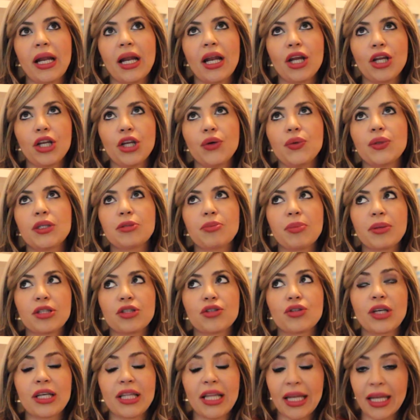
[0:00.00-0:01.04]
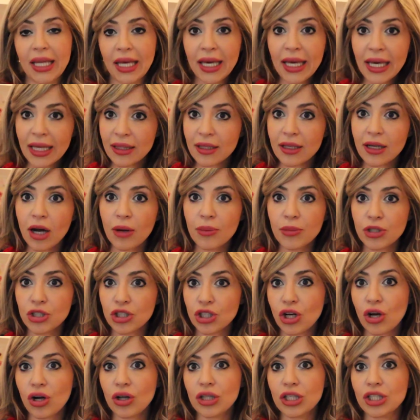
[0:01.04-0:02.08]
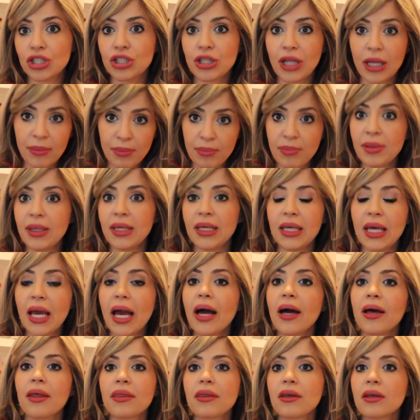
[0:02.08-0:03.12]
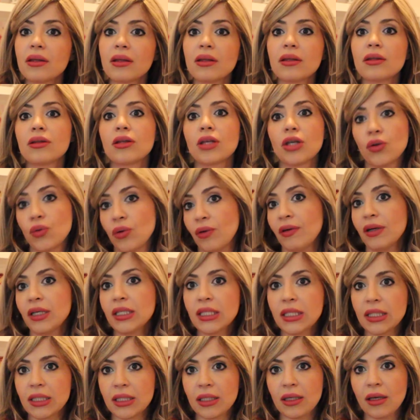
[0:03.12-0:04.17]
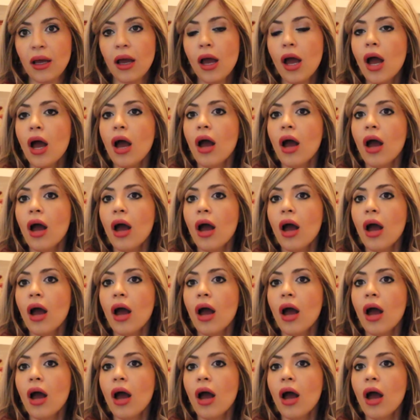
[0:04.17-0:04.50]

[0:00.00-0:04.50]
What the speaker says: and I knew it's better to get an A at the coming to college than B at the university,